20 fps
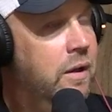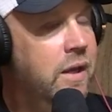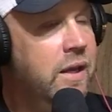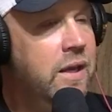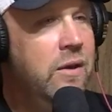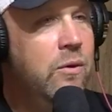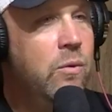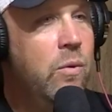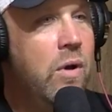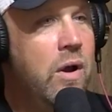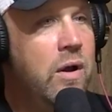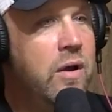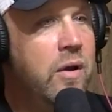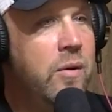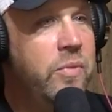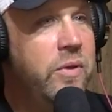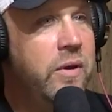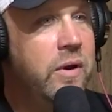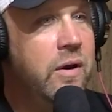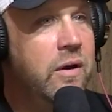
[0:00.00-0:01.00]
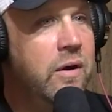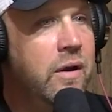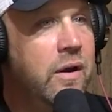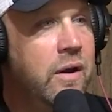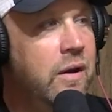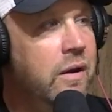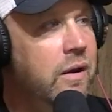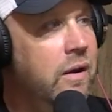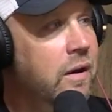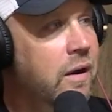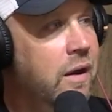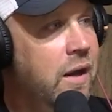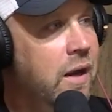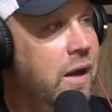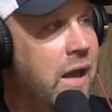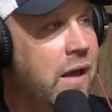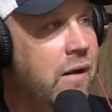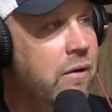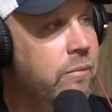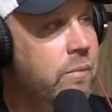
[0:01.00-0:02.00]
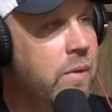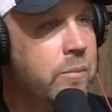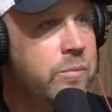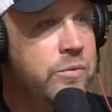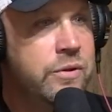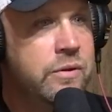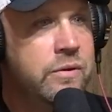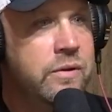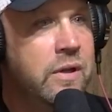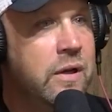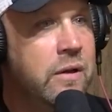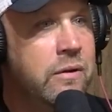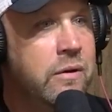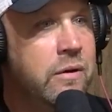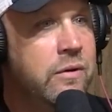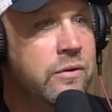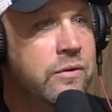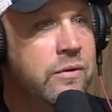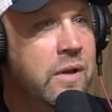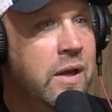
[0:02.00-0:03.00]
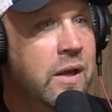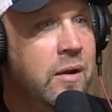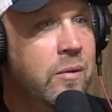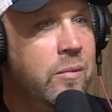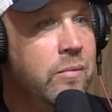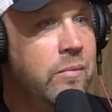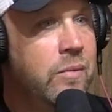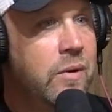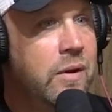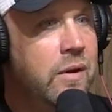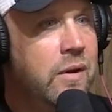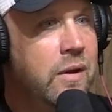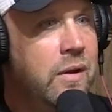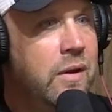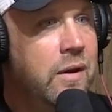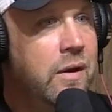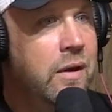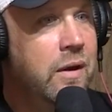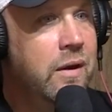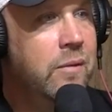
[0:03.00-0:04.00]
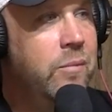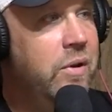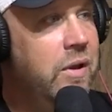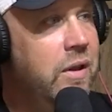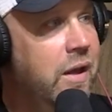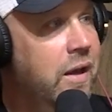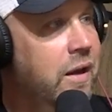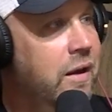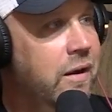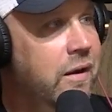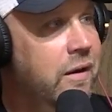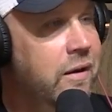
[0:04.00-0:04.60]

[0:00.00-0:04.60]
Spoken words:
Like he'll walk up there and I'm sure they don't understand him, and he'd be like,